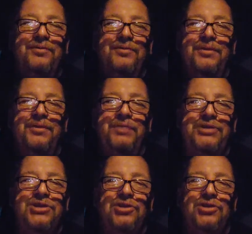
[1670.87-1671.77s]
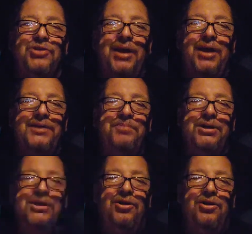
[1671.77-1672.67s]
When you start trying to
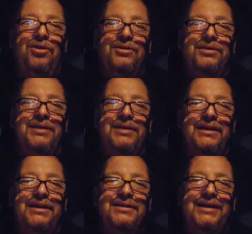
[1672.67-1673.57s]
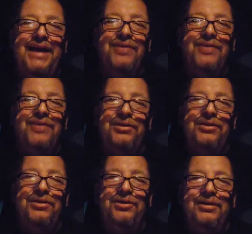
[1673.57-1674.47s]
put it all together,
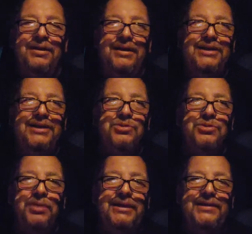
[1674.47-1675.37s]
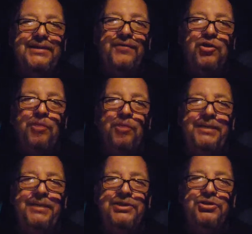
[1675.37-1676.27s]
it gets really difficult
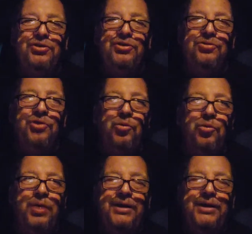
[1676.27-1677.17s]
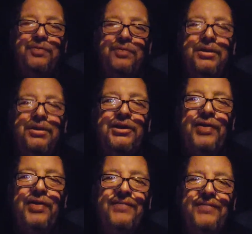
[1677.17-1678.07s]
because you don't know what you
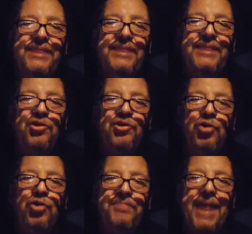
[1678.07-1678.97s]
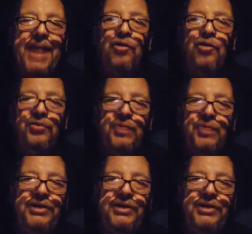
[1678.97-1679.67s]
have to keep on going back over what you